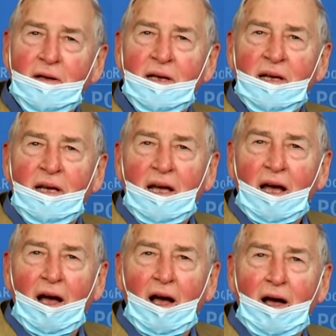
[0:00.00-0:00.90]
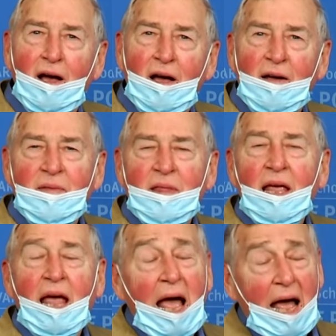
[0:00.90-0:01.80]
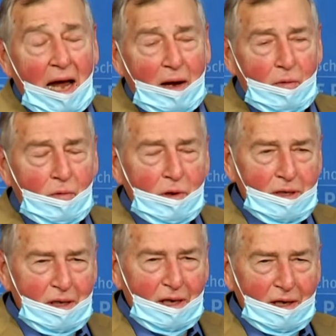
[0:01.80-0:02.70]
I would remind us of